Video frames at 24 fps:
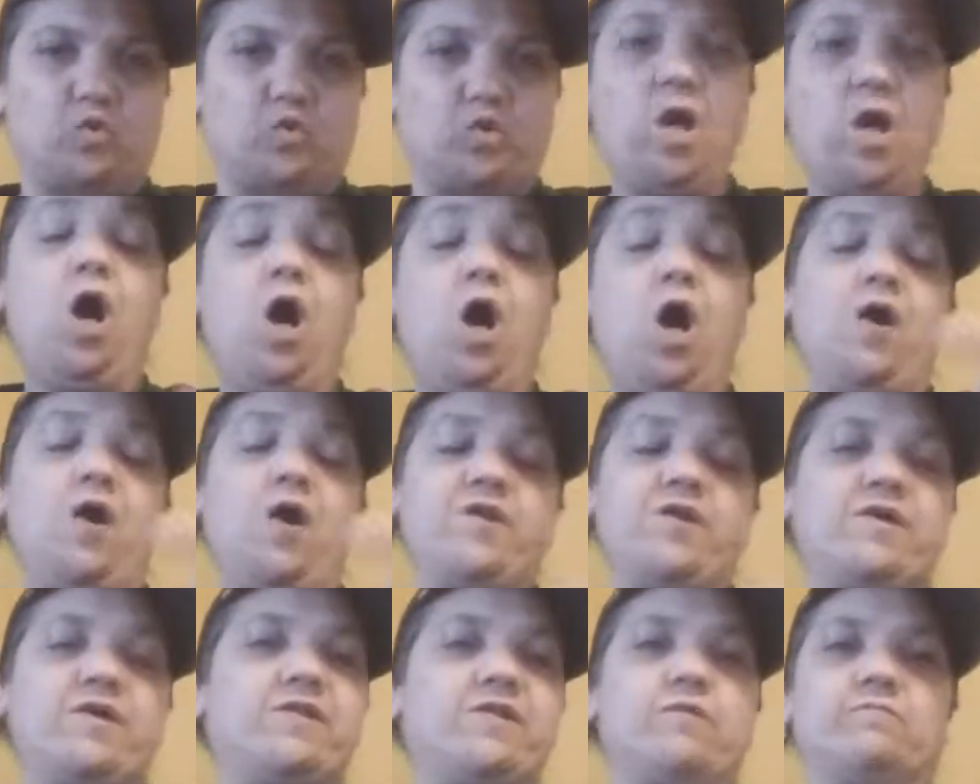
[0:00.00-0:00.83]
Oh, yeah, and then
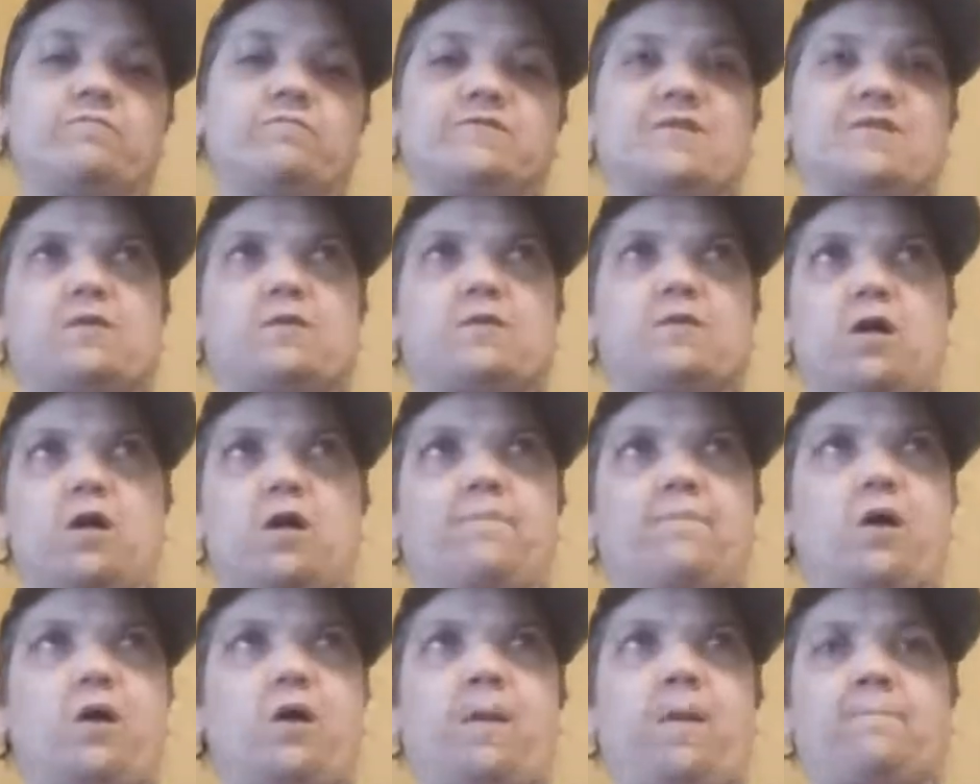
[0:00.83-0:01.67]
it was like um, a
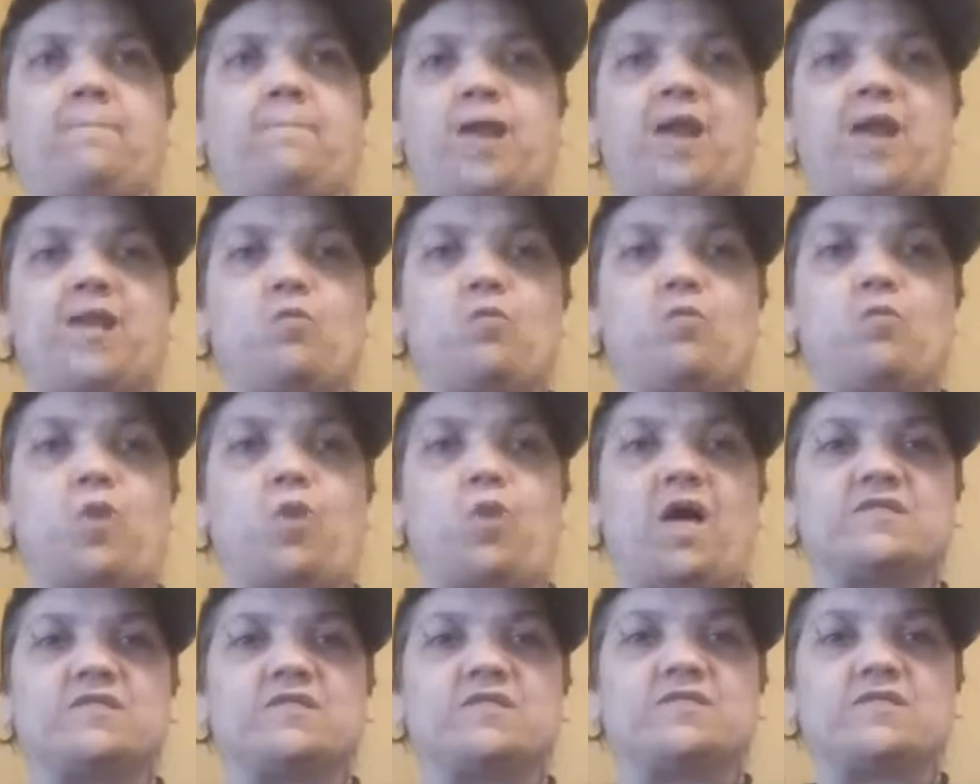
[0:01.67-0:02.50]
Pennywise
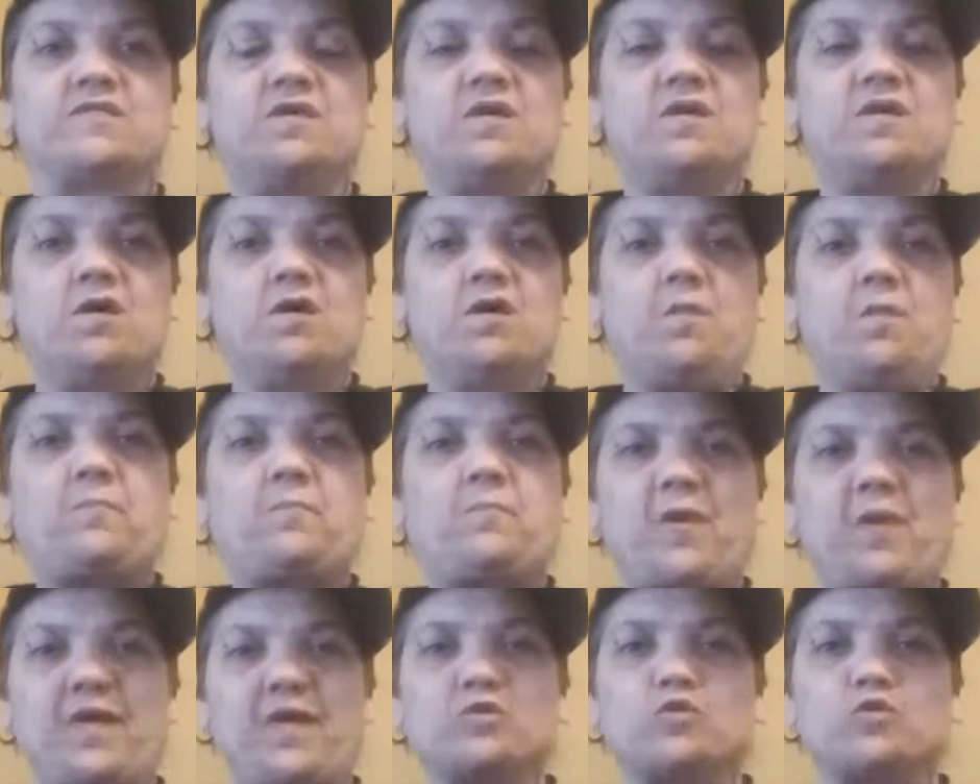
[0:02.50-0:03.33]

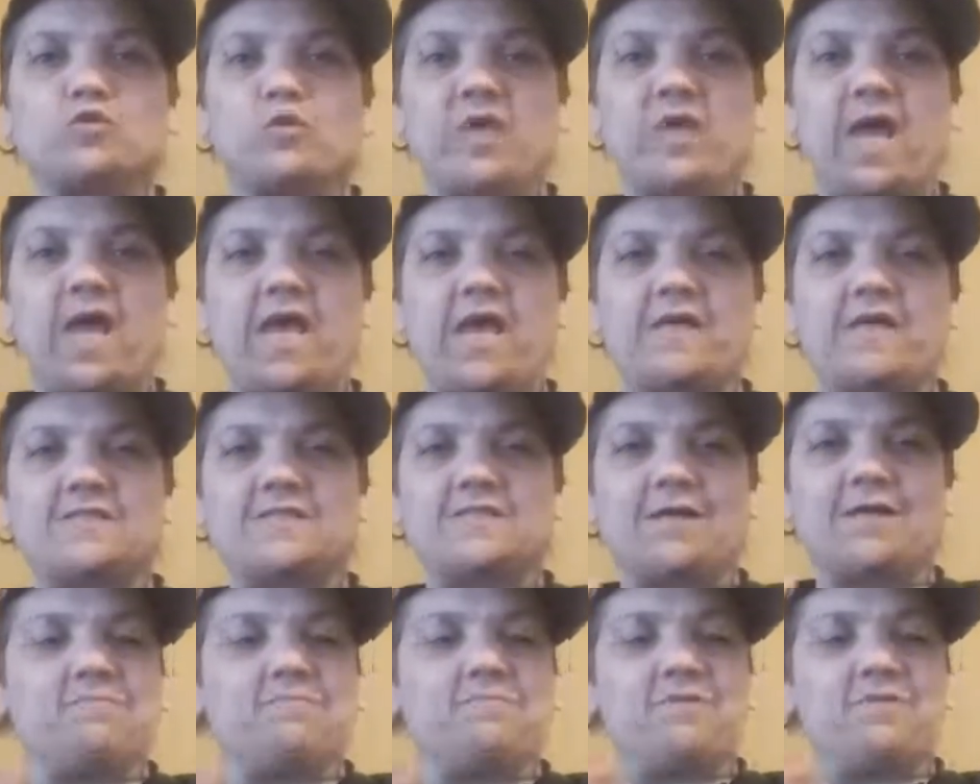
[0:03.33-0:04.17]
pencil case. I
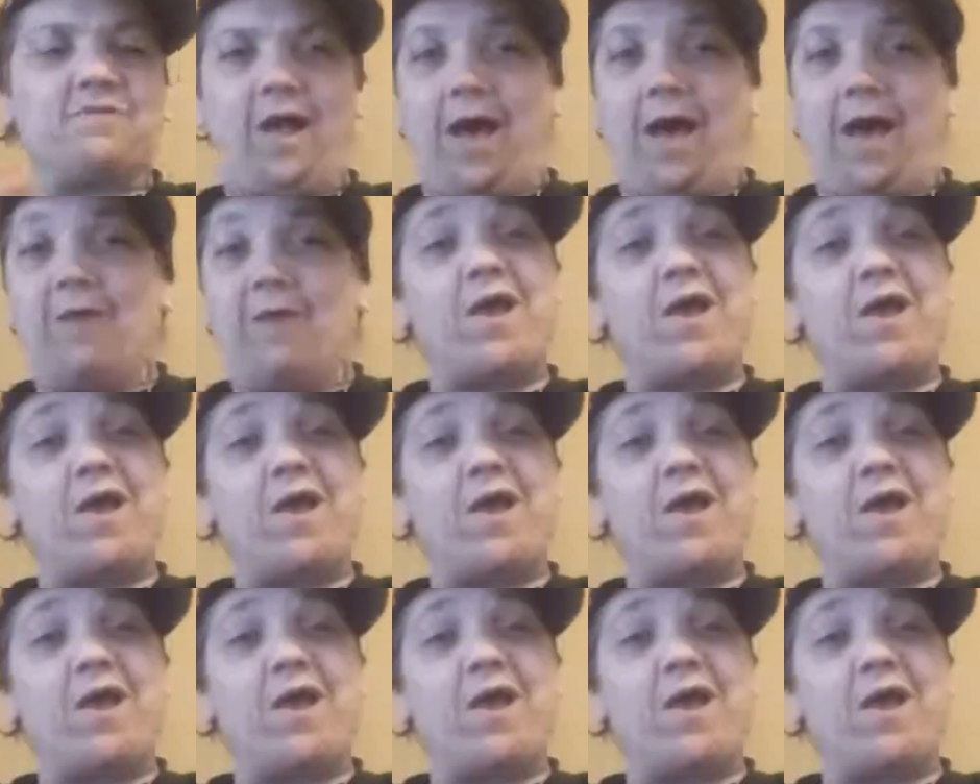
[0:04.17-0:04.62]
mean, I was